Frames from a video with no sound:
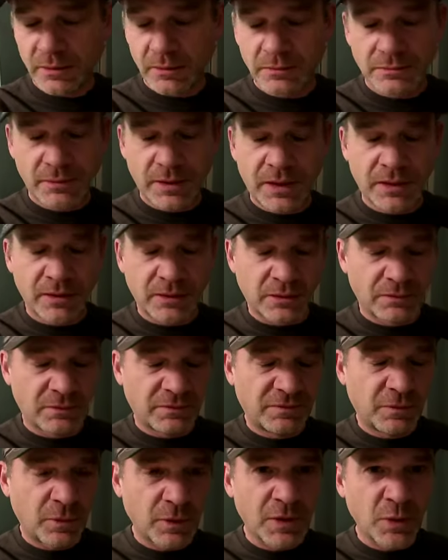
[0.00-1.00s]
don't know,
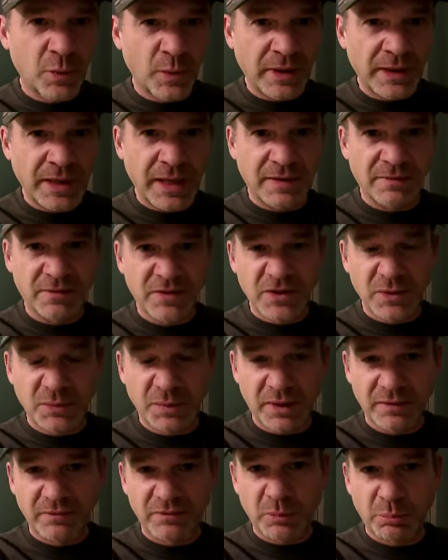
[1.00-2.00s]
41 levels above
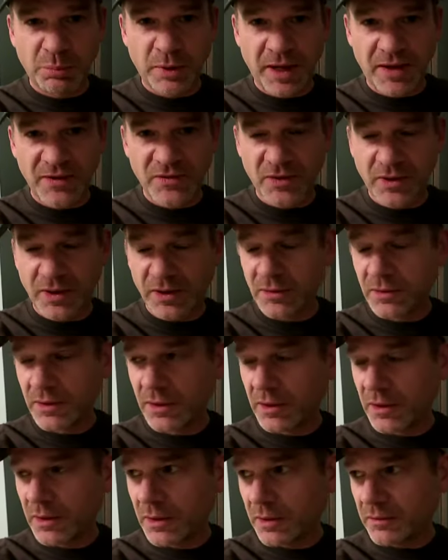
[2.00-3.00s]
the president
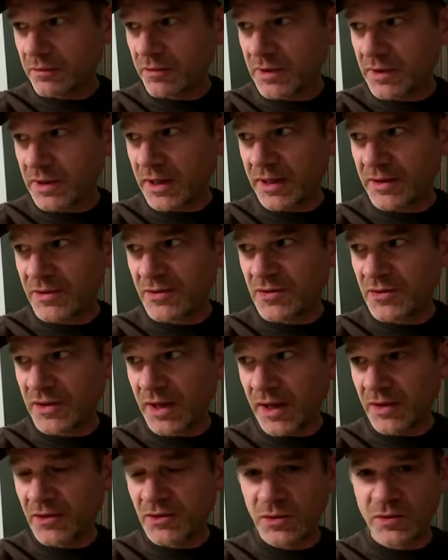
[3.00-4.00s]
of the United
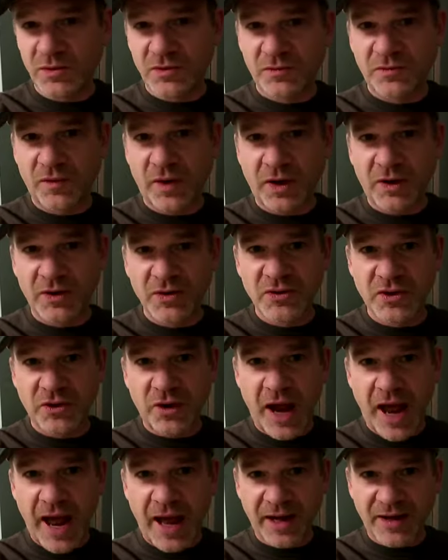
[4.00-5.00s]
States as far as their
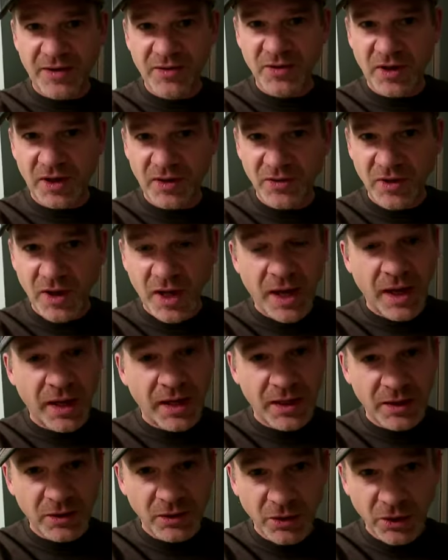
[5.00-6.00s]
access. It
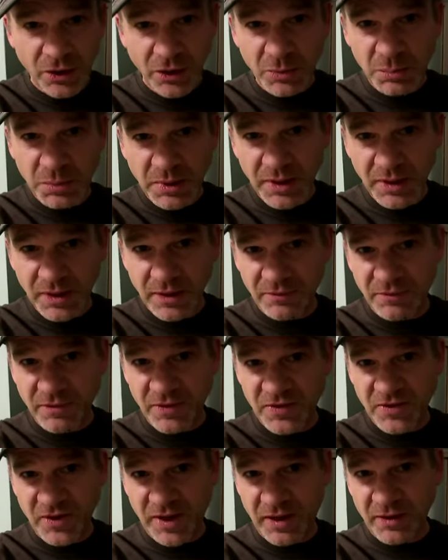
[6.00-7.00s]
could be that
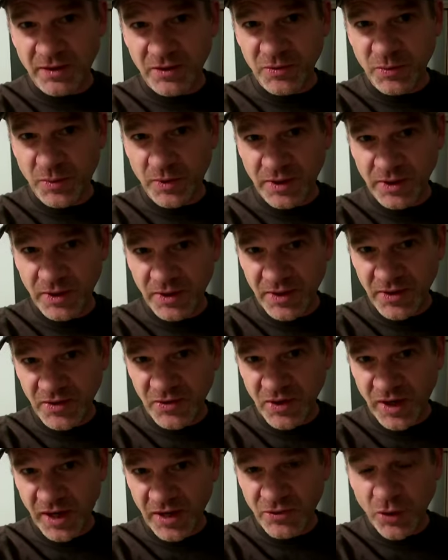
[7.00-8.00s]
Frizzell's one of these
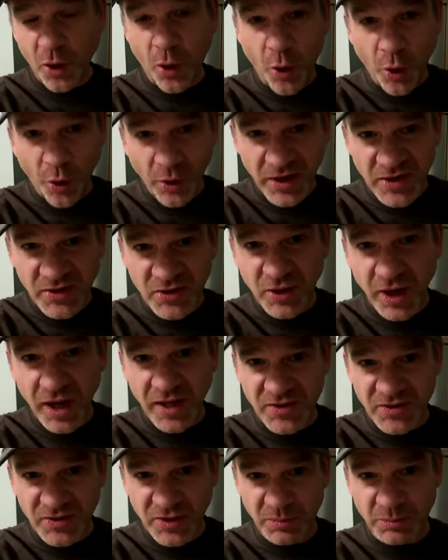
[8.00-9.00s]
guys, or he's got
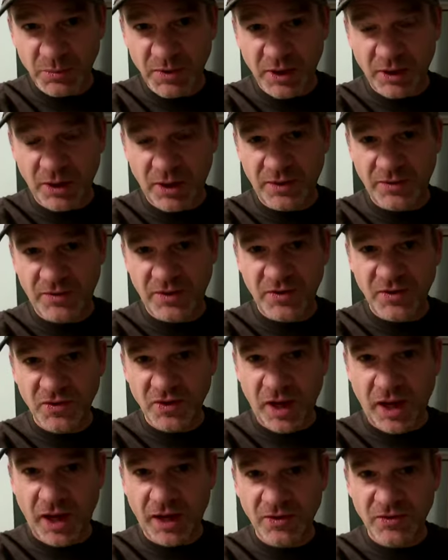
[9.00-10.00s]
something on these
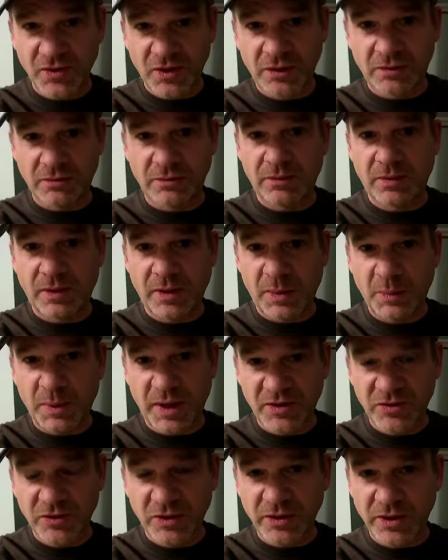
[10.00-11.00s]
guys and they
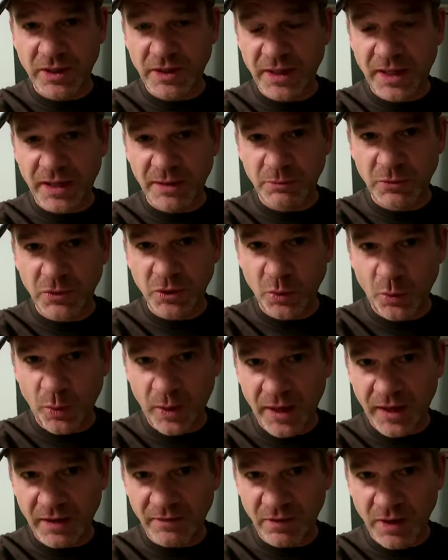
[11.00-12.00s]
basically let him do
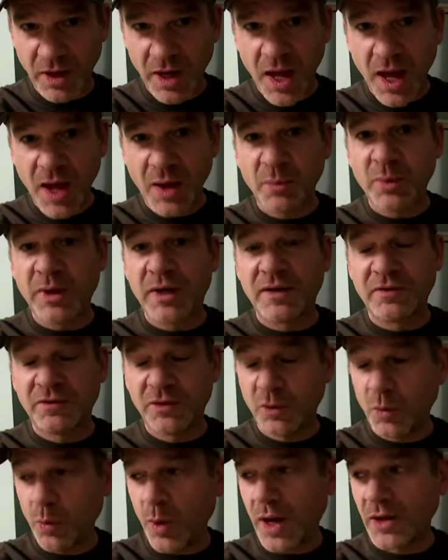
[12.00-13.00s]
whatever. But if you're
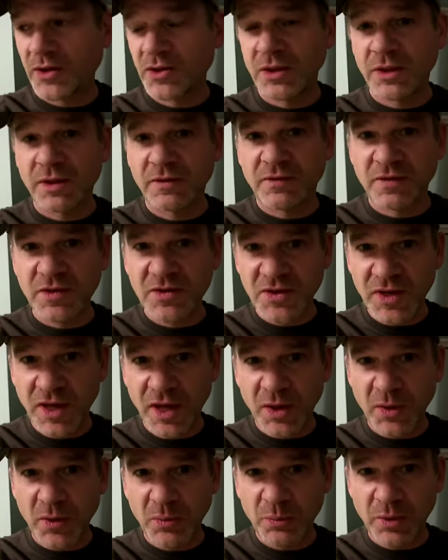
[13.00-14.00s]
watching a
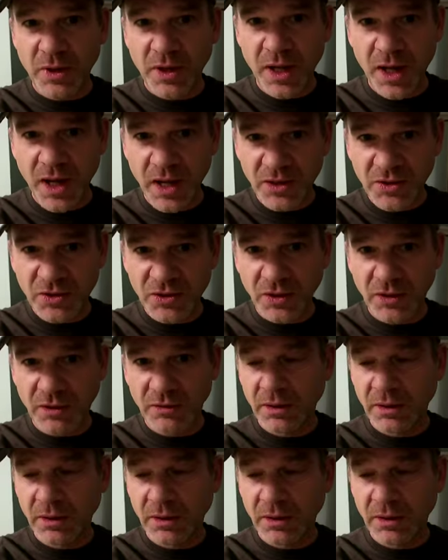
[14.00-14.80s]
Frizzell production,